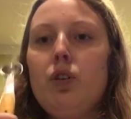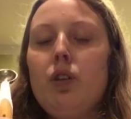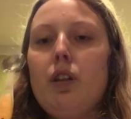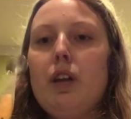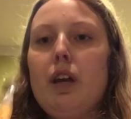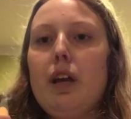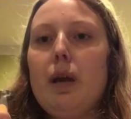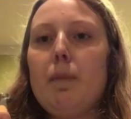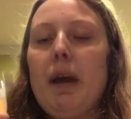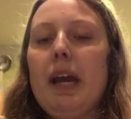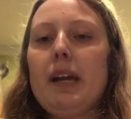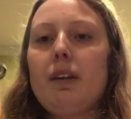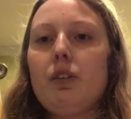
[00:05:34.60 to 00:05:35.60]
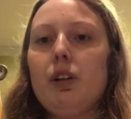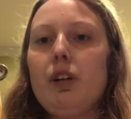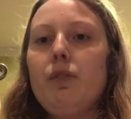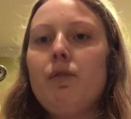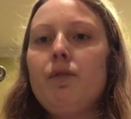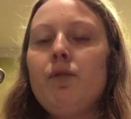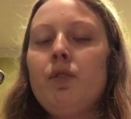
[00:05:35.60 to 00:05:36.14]
the paint and glue
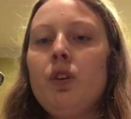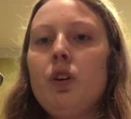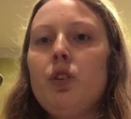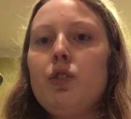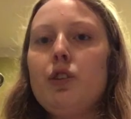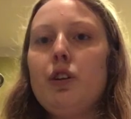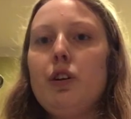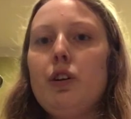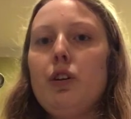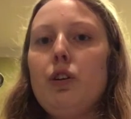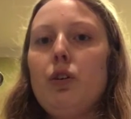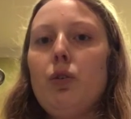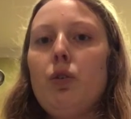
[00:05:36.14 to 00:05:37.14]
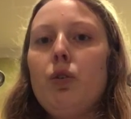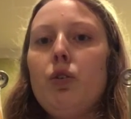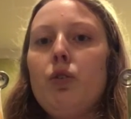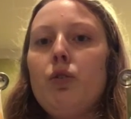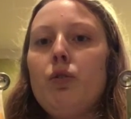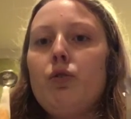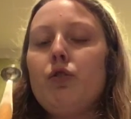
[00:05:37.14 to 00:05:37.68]
to
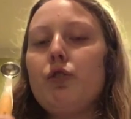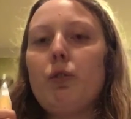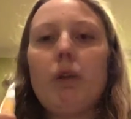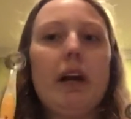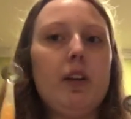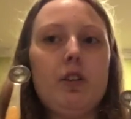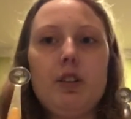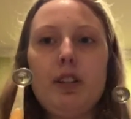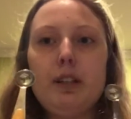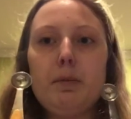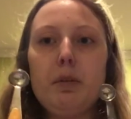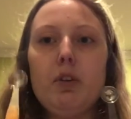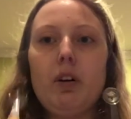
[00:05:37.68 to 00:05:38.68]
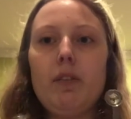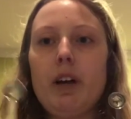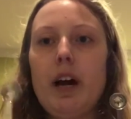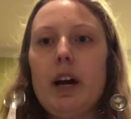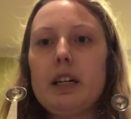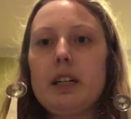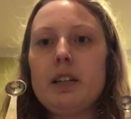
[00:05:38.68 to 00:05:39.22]
just a regular teaspoon of
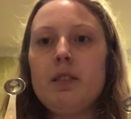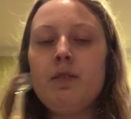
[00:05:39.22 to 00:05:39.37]
that,